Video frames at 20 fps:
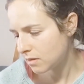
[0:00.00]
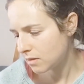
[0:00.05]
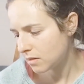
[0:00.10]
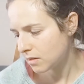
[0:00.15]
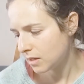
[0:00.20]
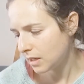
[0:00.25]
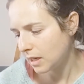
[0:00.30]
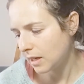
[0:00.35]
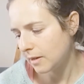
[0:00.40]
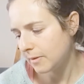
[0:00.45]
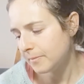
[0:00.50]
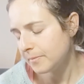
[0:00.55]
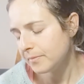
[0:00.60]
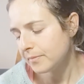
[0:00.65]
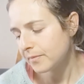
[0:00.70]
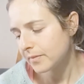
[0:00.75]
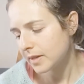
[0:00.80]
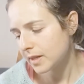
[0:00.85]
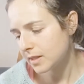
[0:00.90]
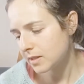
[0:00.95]
Yeah,
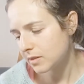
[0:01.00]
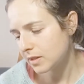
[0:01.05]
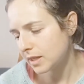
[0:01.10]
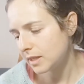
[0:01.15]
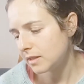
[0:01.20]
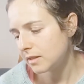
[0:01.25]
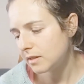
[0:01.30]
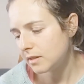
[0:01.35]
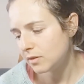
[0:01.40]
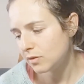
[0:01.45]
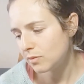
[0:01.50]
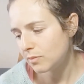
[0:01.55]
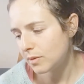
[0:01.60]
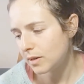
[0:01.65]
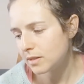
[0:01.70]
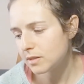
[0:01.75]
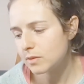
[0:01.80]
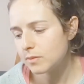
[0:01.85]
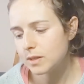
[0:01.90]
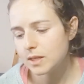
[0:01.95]
it's located in New
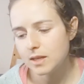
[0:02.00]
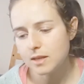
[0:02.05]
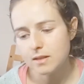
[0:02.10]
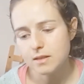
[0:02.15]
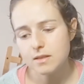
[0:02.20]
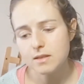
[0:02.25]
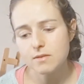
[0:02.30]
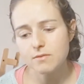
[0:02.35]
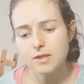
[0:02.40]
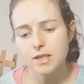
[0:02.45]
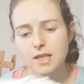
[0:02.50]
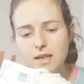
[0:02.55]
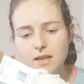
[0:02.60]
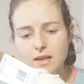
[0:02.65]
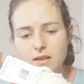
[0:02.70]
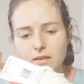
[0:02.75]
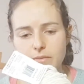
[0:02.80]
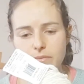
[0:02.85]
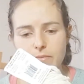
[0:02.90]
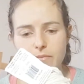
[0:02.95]
Brunswick, and it's
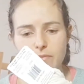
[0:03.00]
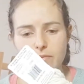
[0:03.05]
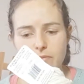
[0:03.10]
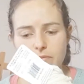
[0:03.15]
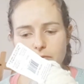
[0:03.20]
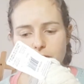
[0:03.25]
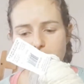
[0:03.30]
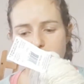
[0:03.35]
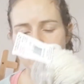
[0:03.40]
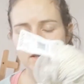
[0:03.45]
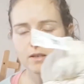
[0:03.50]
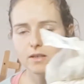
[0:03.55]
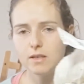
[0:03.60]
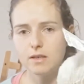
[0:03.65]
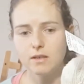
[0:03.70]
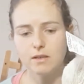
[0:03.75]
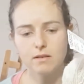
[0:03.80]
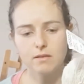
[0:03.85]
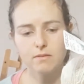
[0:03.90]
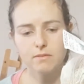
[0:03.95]
really
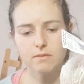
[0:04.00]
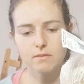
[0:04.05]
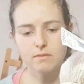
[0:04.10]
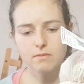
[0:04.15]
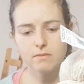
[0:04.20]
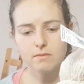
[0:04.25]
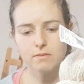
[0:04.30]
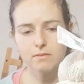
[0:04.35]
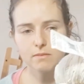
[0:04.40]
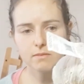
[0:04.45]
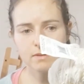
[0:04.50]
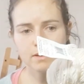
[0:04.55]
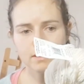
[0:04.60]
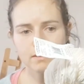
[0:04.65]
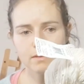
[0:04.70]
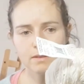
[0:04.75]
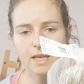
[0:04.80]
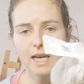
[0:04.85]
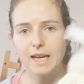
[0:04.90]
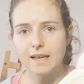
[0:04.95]
very
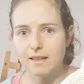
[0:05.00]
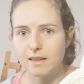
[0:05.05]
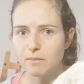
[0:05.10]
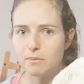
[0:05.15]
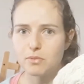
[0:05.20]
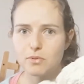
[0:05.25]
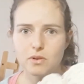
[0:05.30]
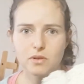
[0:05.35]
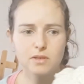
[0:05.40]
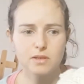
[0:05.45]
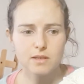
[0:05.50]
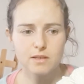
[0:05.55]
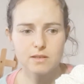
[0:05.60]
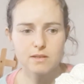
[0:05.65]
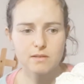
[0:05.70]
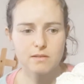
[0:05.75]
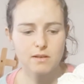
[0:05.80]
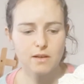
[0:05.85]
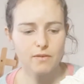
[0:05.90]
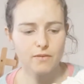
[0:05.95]
lightly processed,
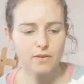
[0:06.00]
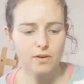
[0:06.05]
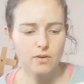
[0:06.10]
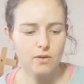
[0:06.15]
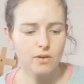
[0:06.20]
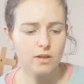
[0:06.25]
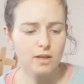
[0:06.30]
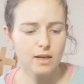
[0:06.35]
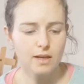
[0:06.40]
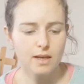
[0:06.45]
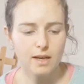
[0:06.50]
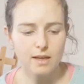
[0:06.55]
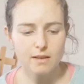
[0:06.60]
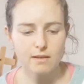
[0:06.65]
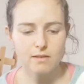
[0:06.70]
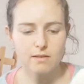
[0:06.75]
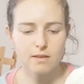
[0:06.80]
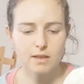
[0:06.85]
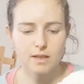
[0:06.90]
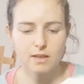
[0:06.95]
if at all. I got
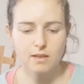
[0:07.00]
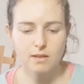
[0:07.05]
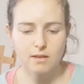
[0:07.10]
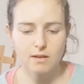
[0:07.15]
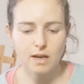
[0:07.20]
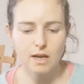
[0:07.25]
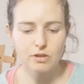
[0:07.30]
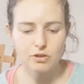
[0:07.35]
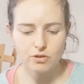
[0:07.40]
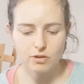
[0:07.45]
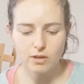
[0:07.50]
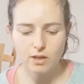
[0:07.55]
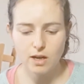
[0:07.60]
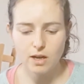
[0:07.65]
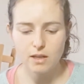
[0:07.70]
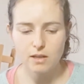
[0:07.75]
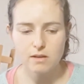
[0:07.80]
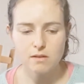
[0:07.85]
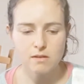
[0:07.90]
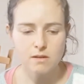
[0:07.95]
like the natural
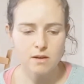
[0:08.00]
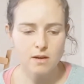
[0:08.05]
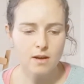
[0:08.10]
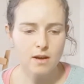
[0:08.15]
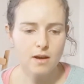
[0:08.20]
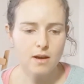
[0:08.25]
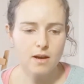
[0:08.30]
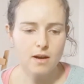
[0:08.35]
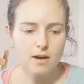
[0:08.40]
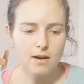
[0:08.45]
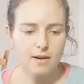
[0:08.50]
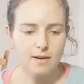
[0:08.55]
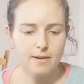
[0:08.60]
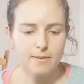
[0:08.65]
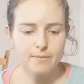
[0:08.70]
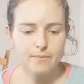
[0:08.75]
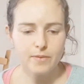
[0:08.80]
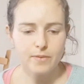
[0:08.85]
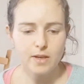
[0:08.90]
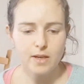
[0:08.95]
color,
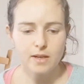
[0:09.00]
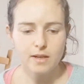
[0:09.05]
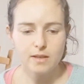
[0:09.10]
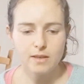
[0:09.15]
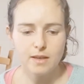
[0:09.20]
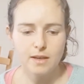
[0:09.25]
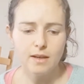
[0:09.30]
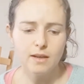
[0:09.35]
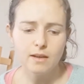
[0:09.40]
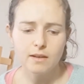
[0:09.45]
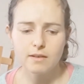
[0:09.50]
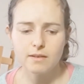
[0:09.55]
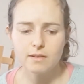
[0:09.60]
and I think